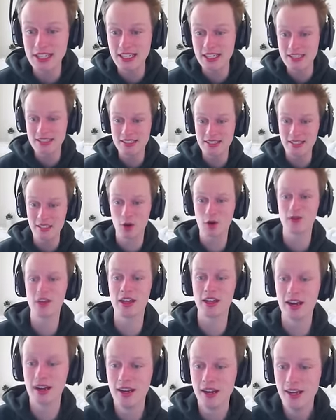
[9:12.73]
N T over
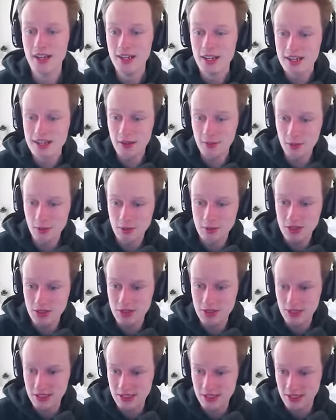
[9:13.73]
there. Someone was
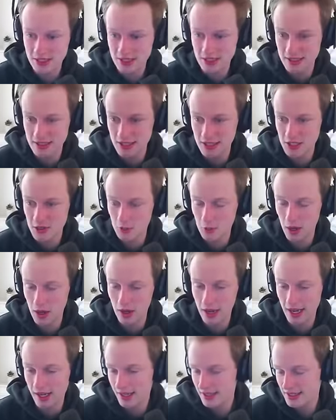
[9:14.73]
using T N T as well.
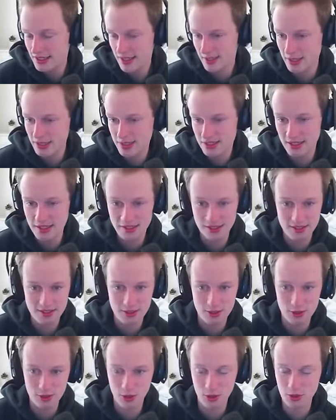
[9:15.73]
I guess that makes sense since
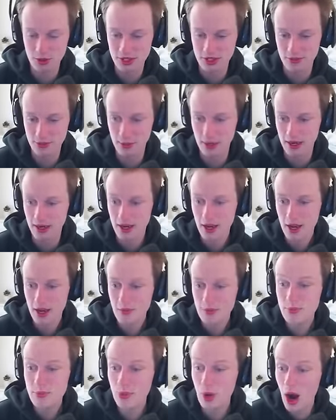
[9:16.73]
there's holes everywhere.
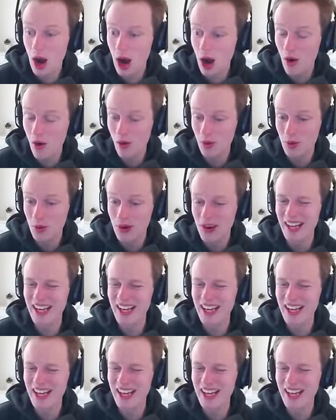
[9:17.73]
Bro!